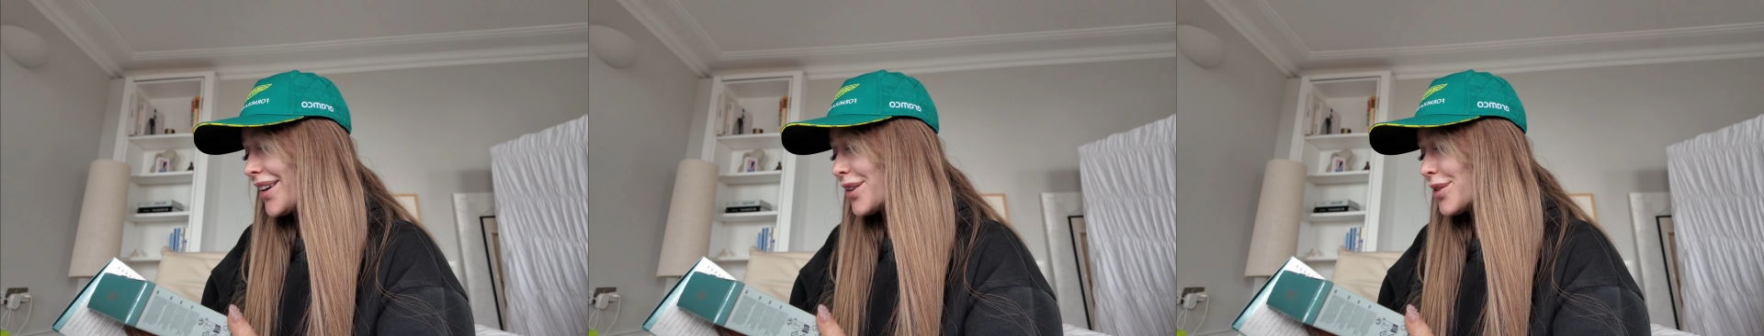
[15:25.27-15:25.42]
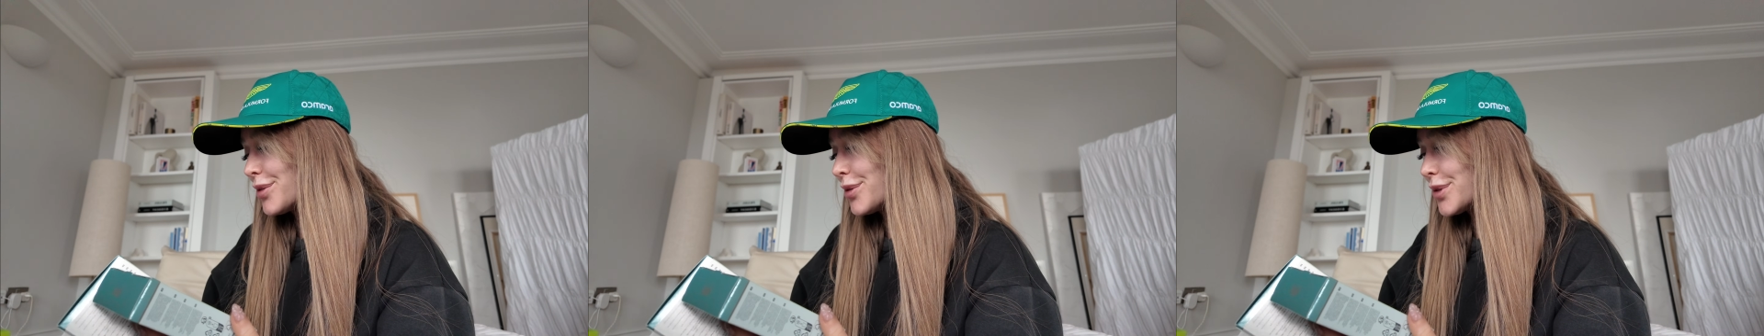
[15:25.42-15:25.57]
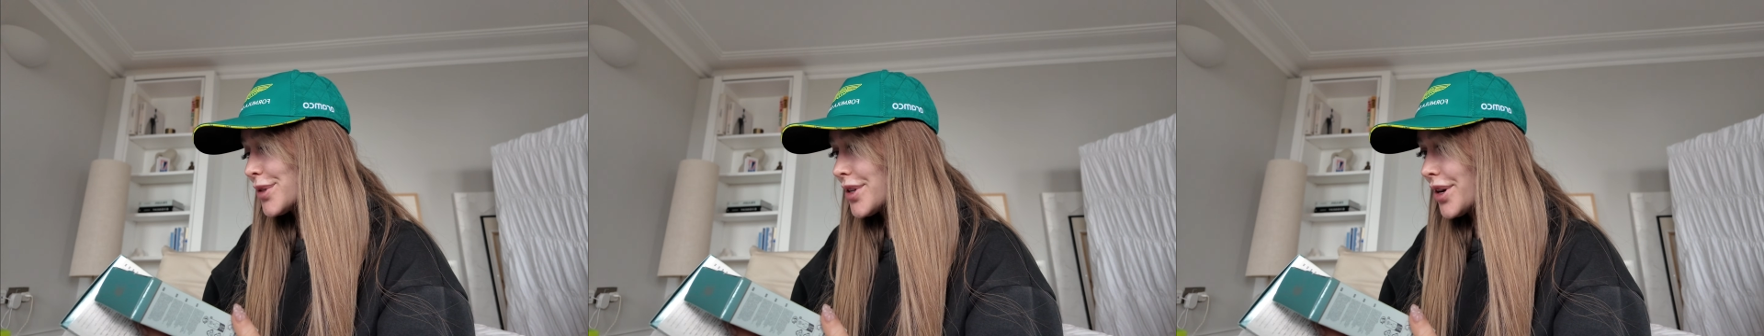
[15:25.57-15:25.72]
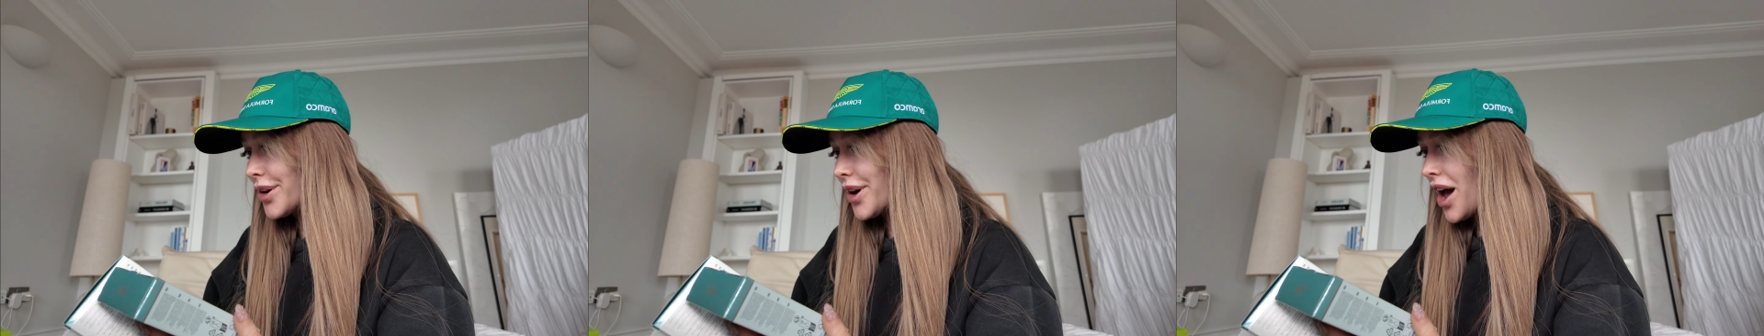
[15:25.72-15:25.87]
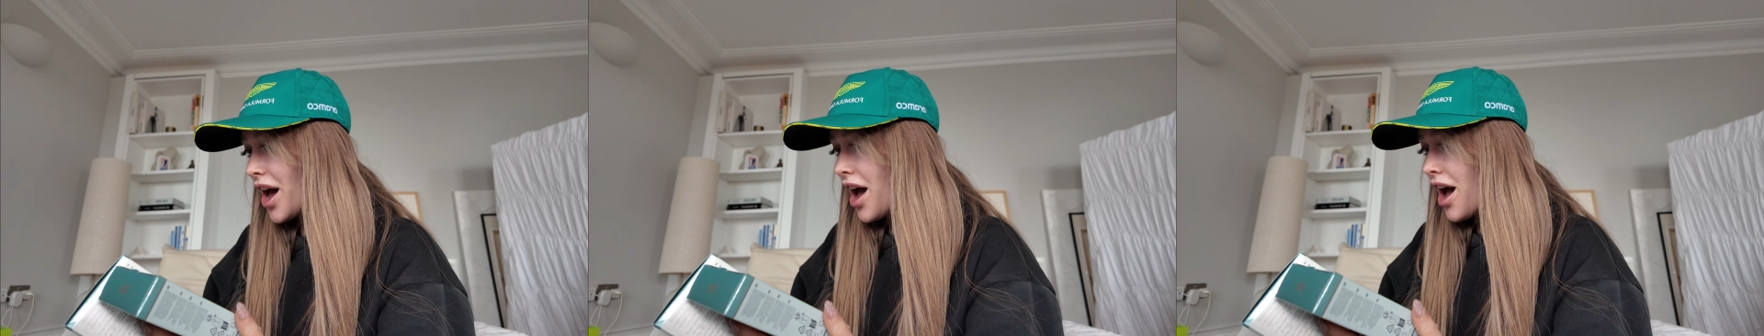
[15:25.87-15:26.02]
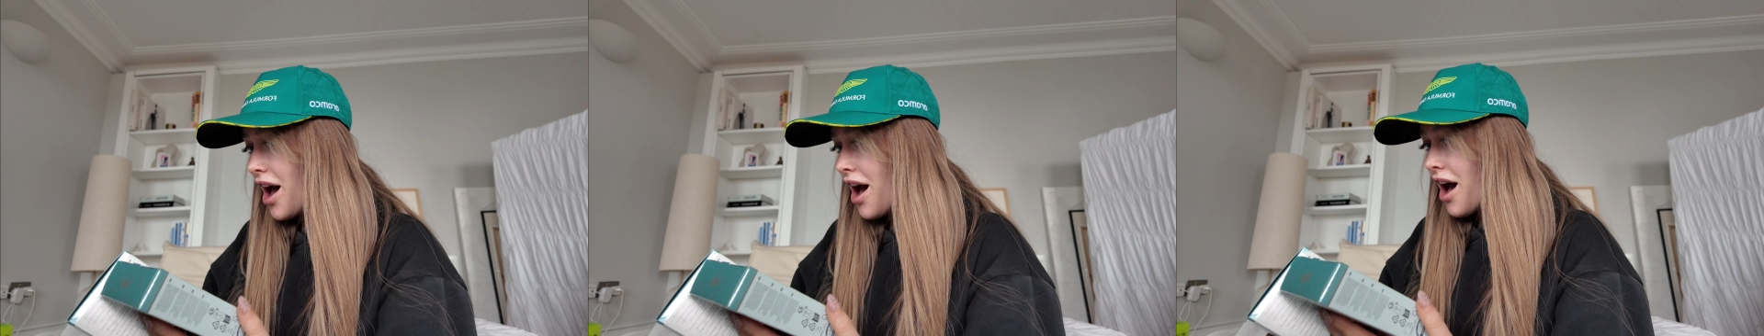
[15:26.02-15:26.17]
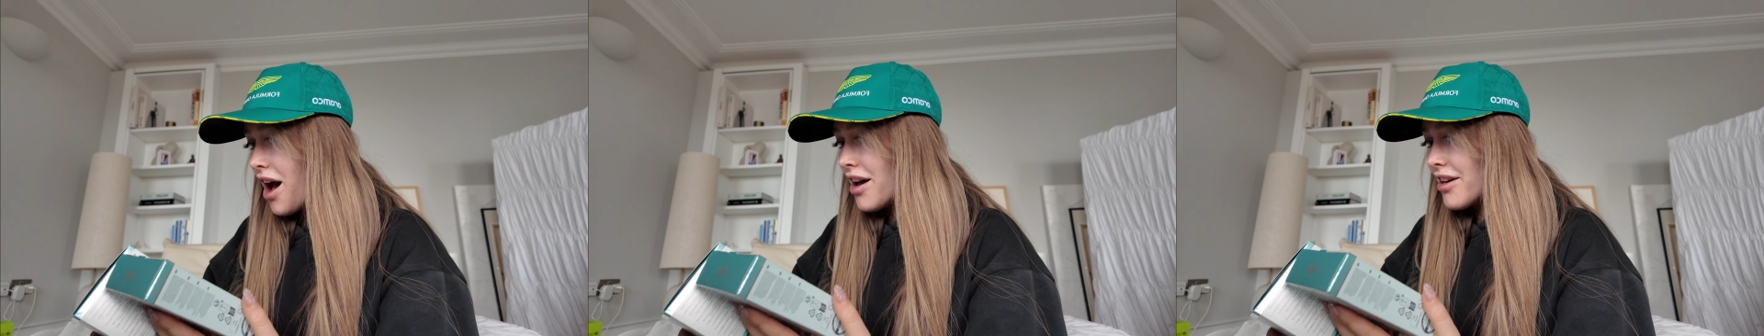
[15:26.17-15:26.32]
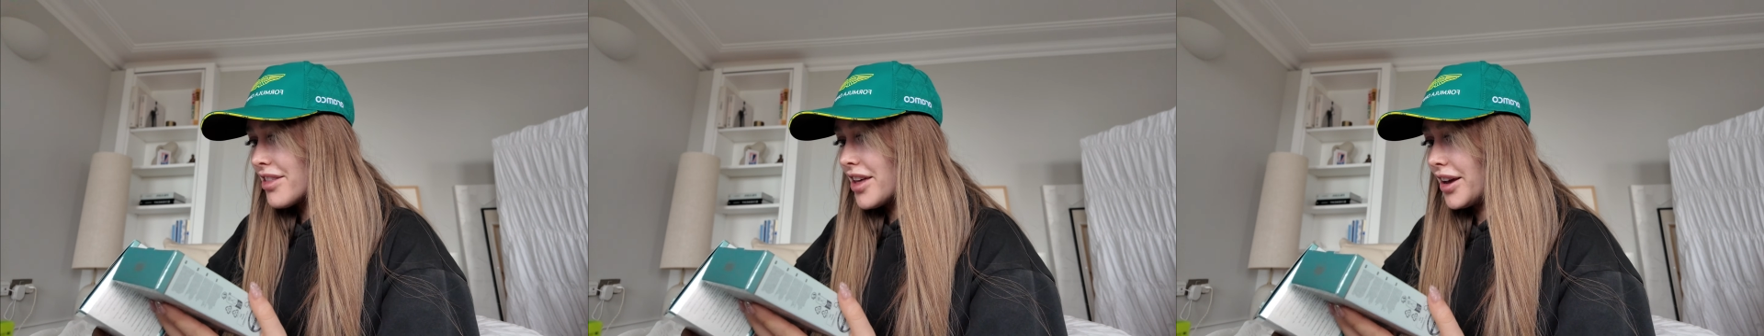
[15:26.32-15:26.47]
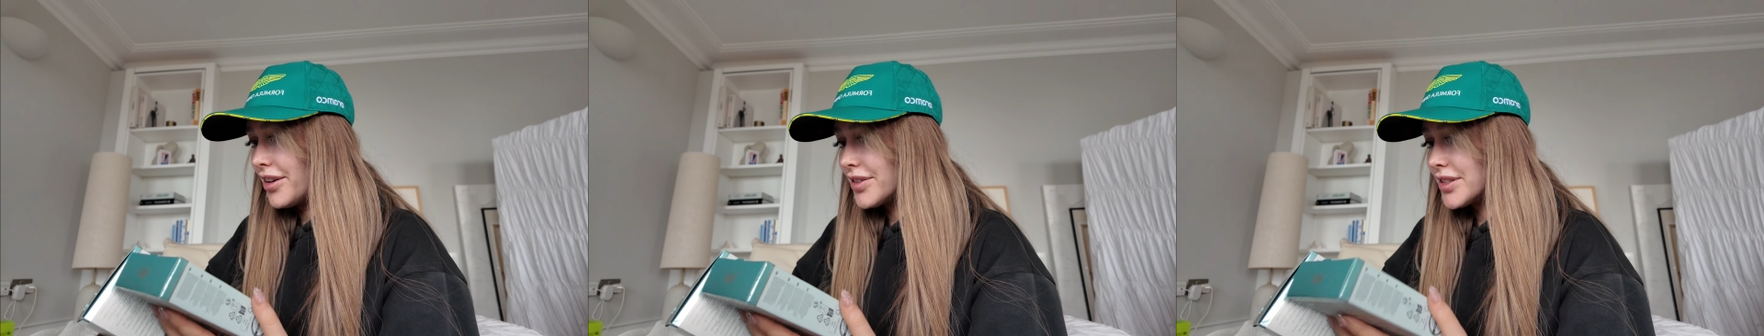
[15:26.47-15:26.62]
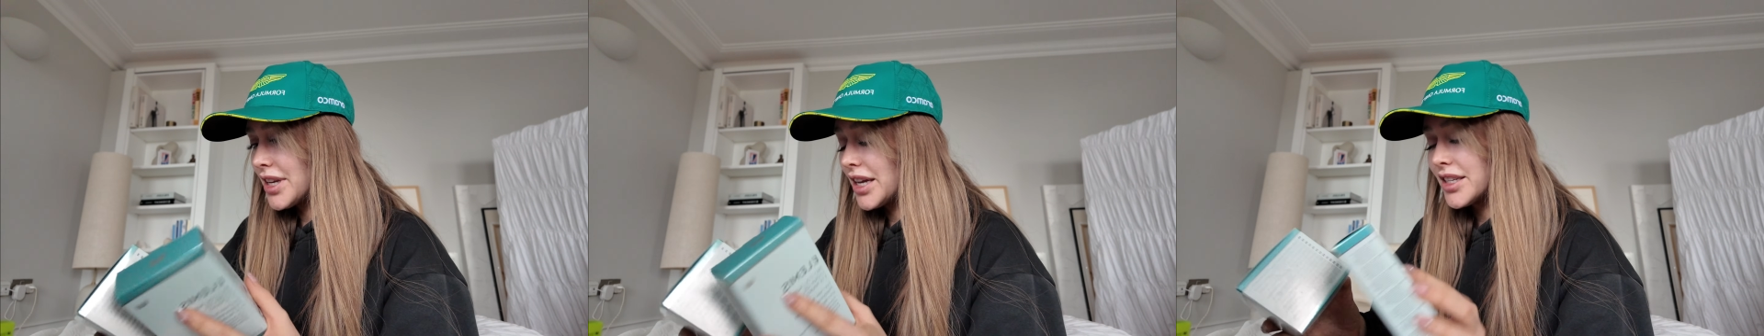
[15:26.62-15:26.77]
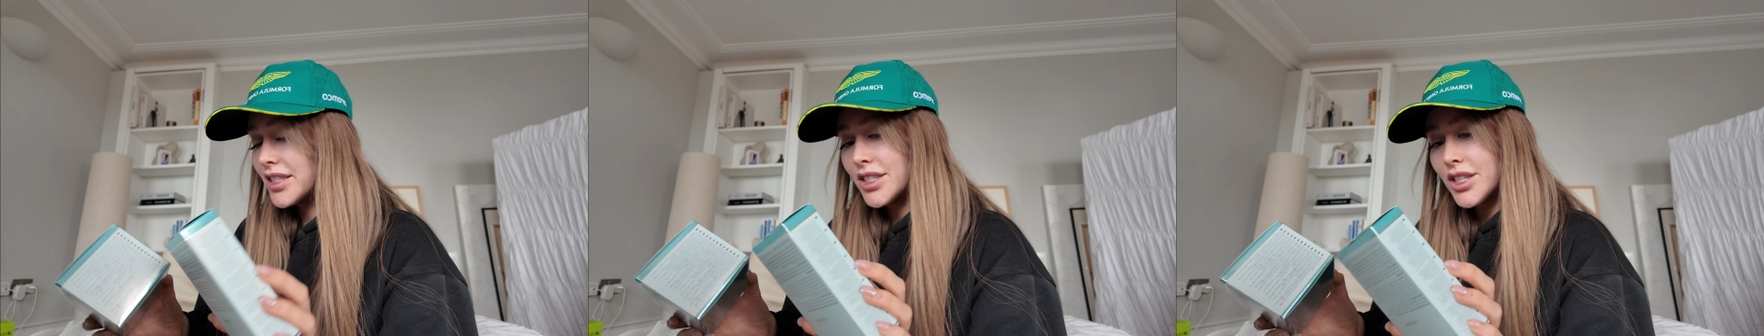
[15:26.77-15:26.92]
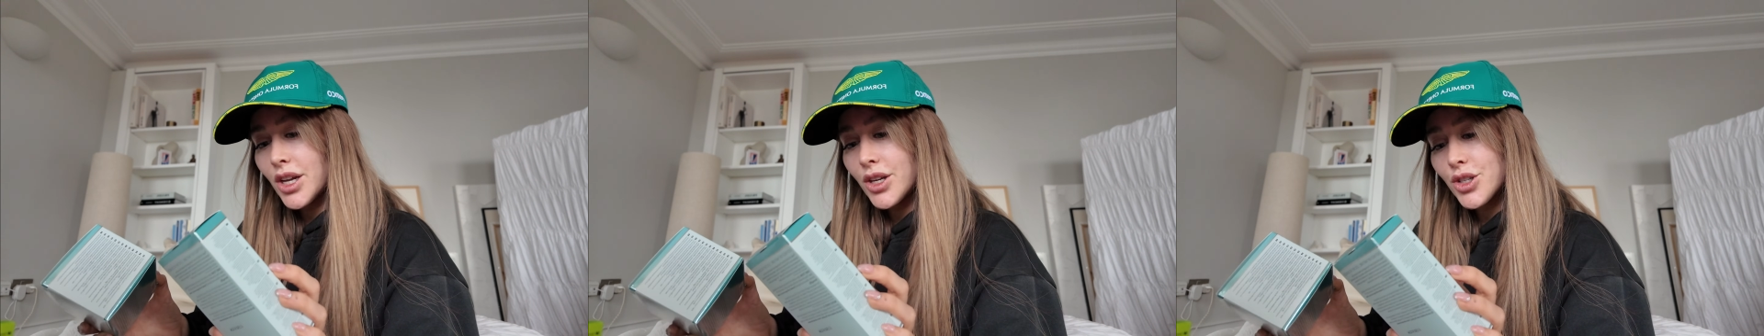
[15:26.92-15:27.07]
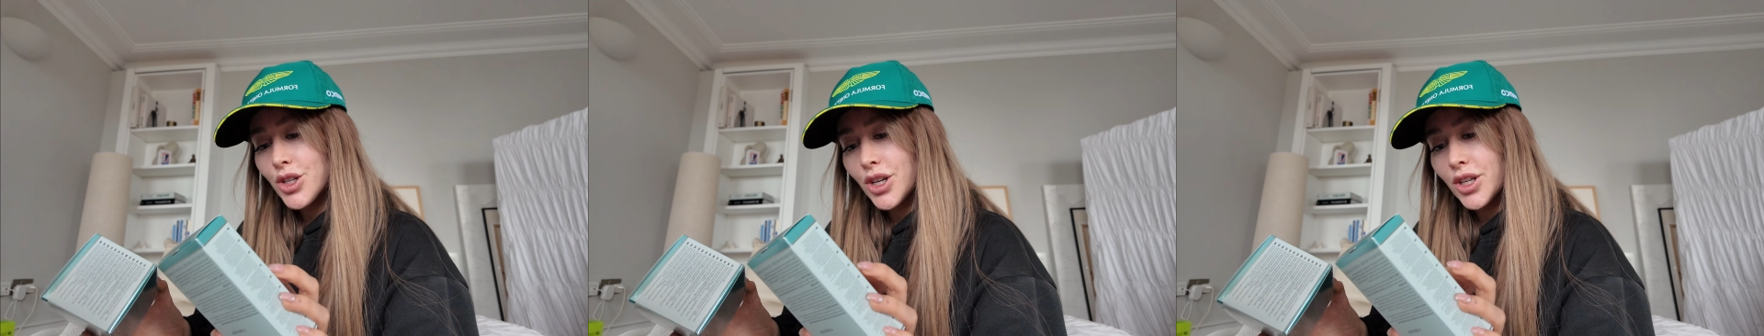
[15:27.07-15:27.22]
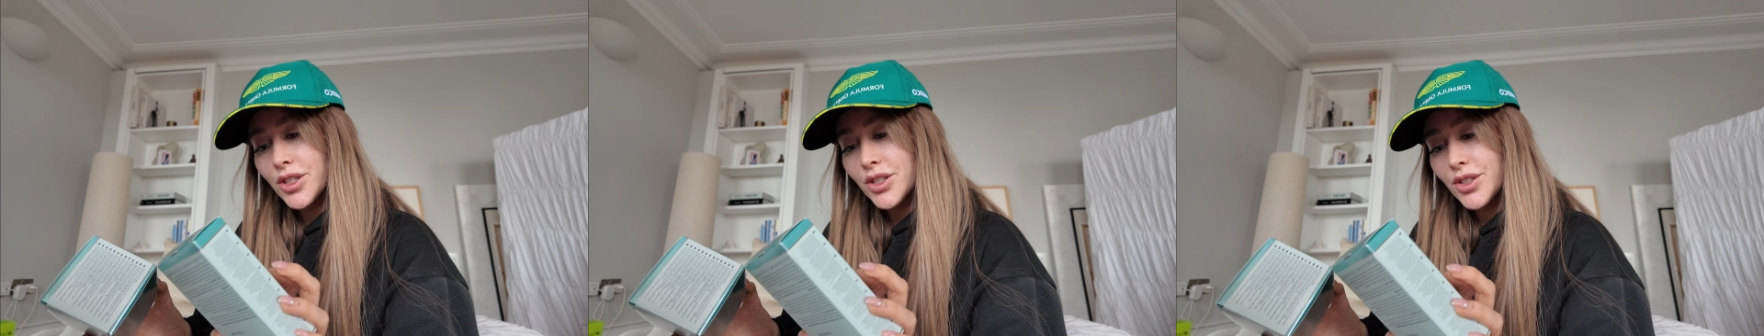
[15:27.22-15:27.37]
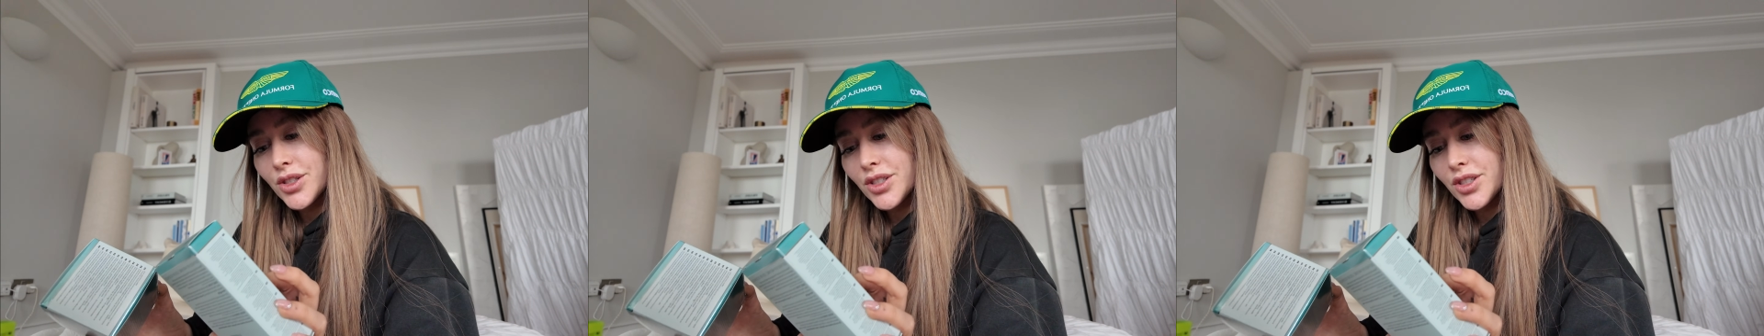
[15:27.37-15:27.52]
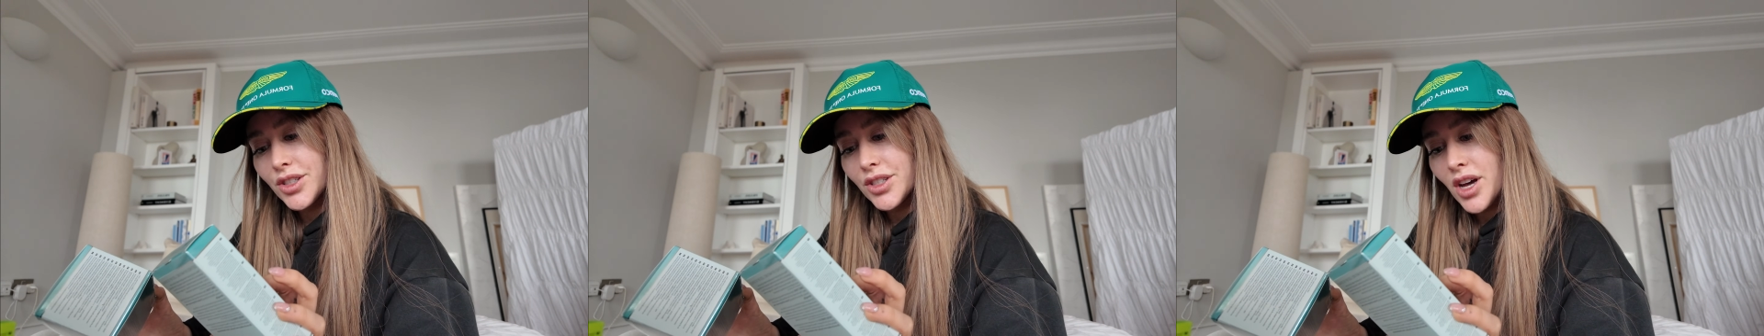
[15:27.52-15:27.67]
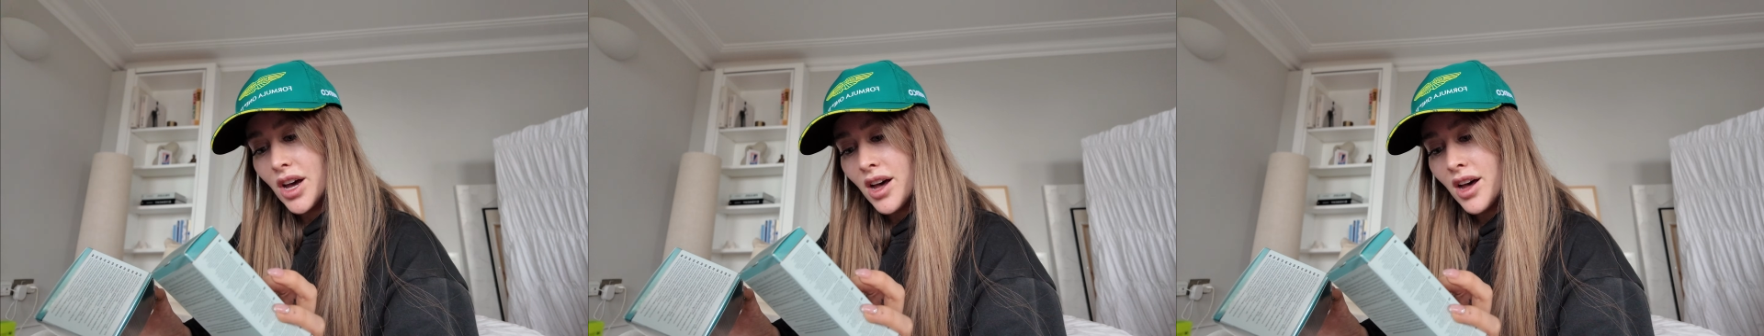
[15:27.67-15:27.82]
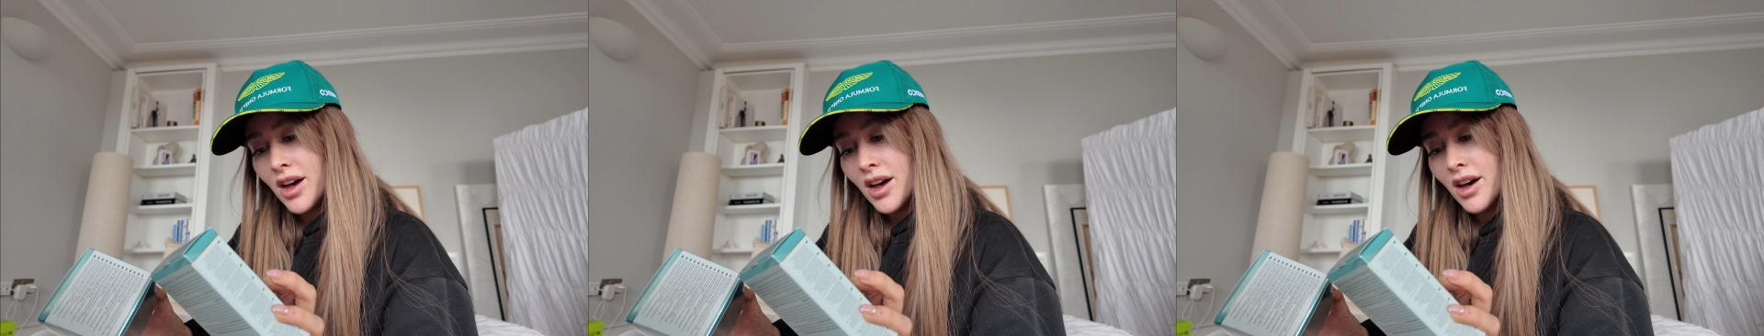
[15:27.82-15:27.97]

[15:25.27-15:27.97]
And also, they've sent such good stuff.